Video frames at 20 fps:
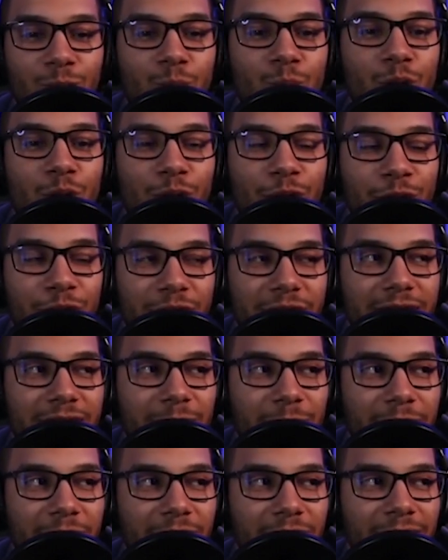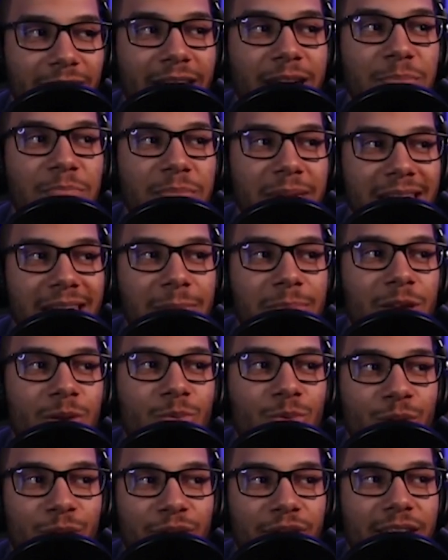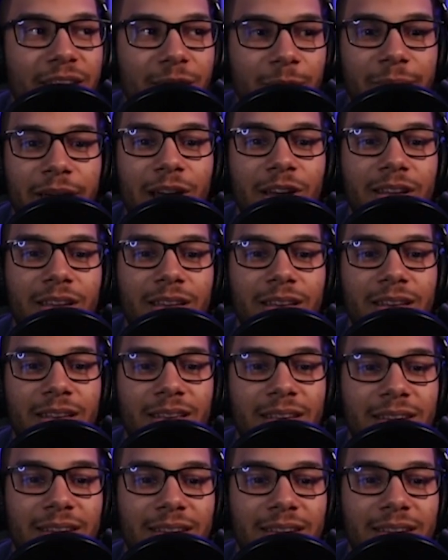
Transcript: we'll think about. Like maybe we'll think about it.